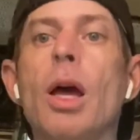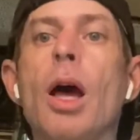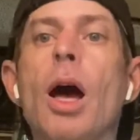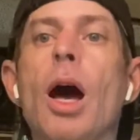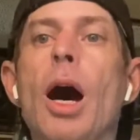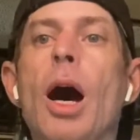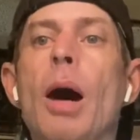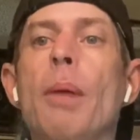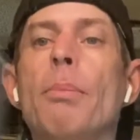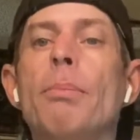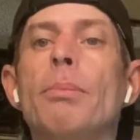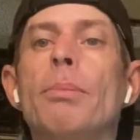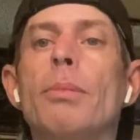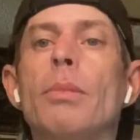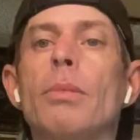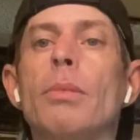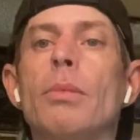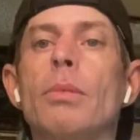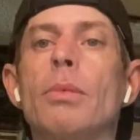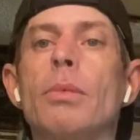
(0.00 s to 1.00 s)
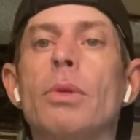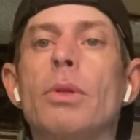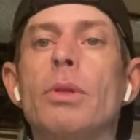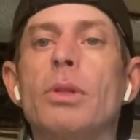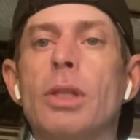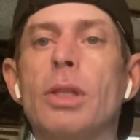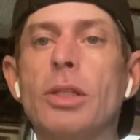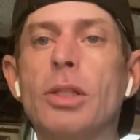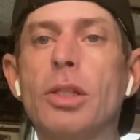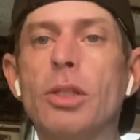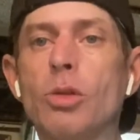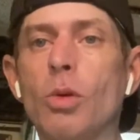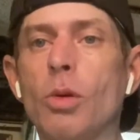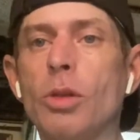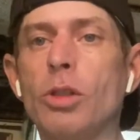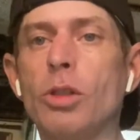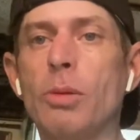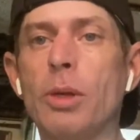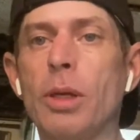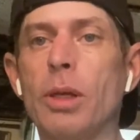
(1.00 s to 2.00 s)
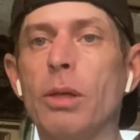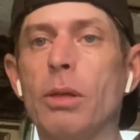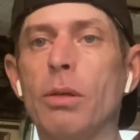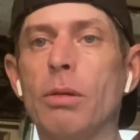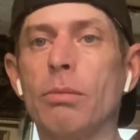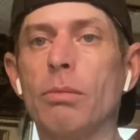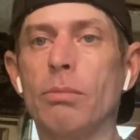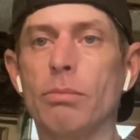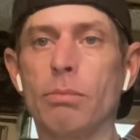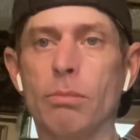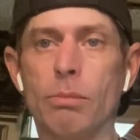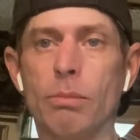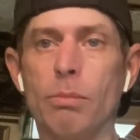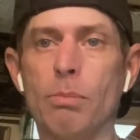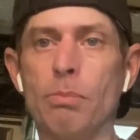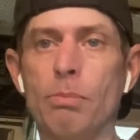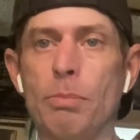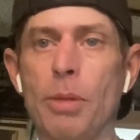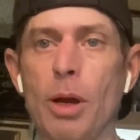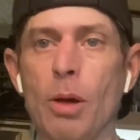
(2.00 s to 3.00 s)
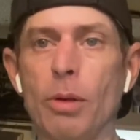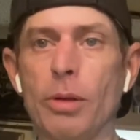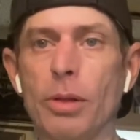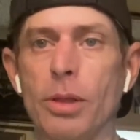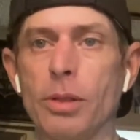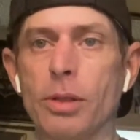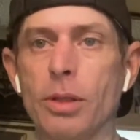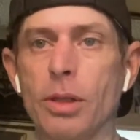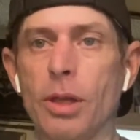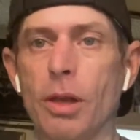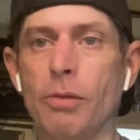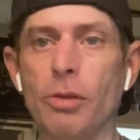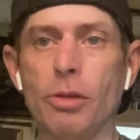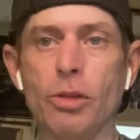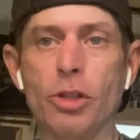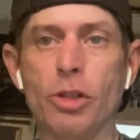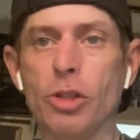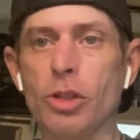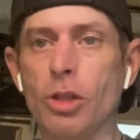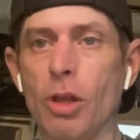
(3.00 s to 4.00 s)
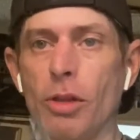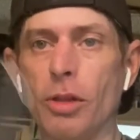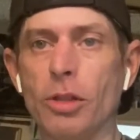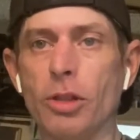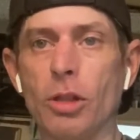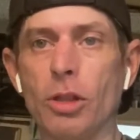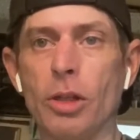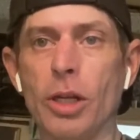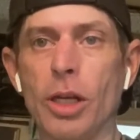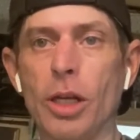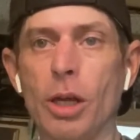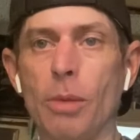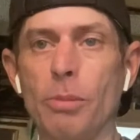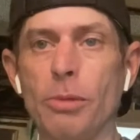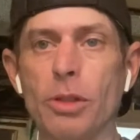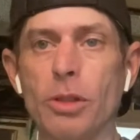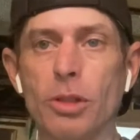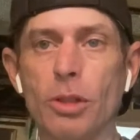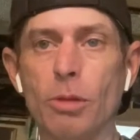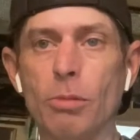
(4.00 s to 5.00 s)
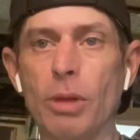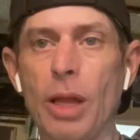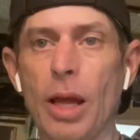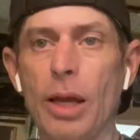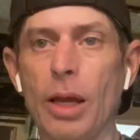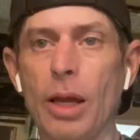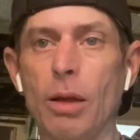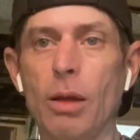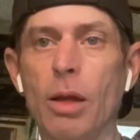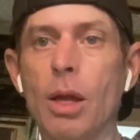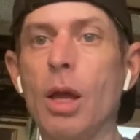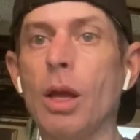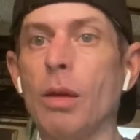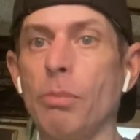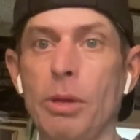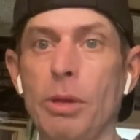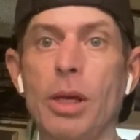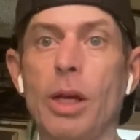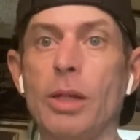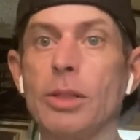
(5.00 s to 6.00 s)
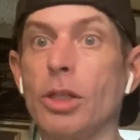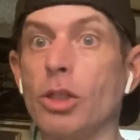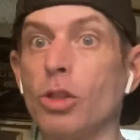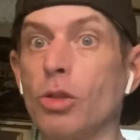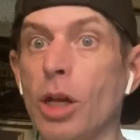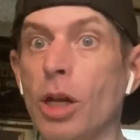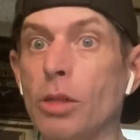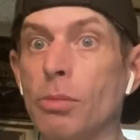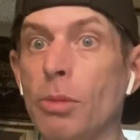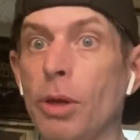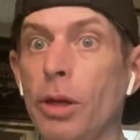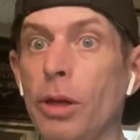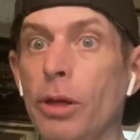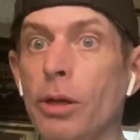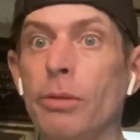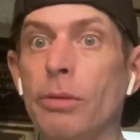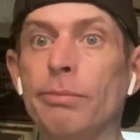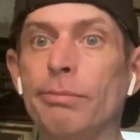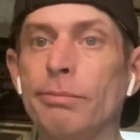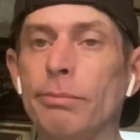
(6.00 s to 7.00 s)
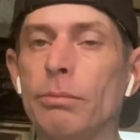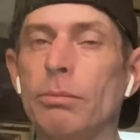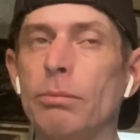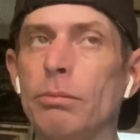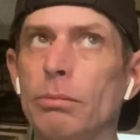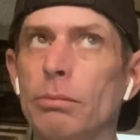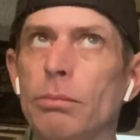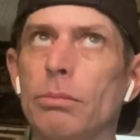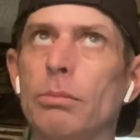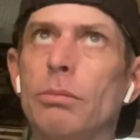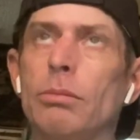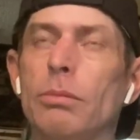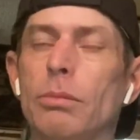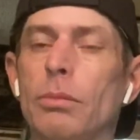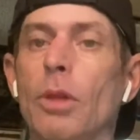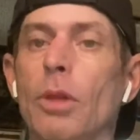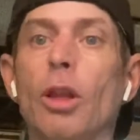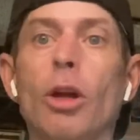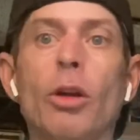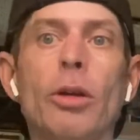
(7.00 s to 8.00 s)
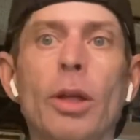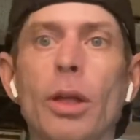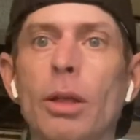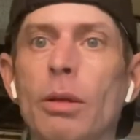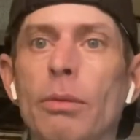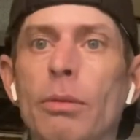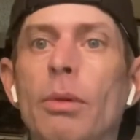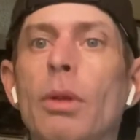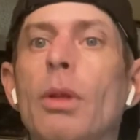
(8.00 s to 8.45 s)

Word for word: Um, this is going to be, bear with us. If you just saw this little hiccup, this little blackout, because I scratched my ear, learning.